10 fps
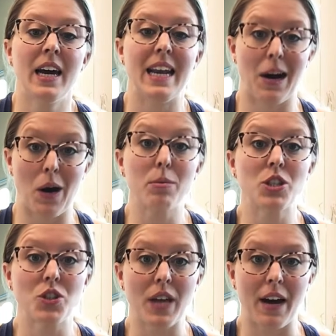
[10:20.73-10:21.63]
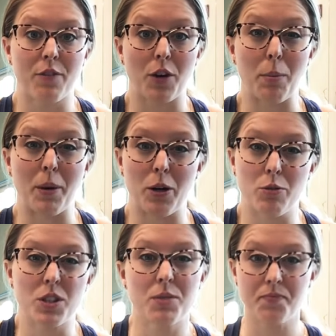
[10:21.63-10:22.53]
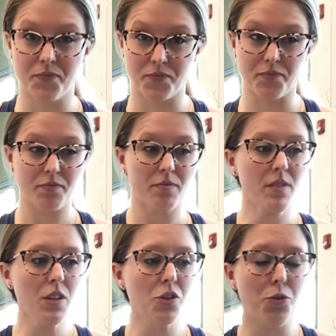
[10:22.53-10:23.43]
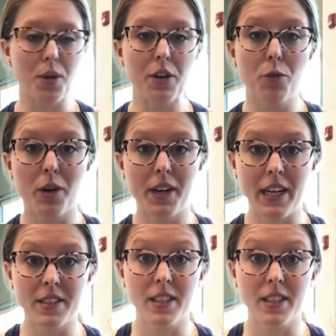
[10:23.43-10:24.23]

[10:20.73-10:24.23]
Now, I would do that for about 3 to 4 days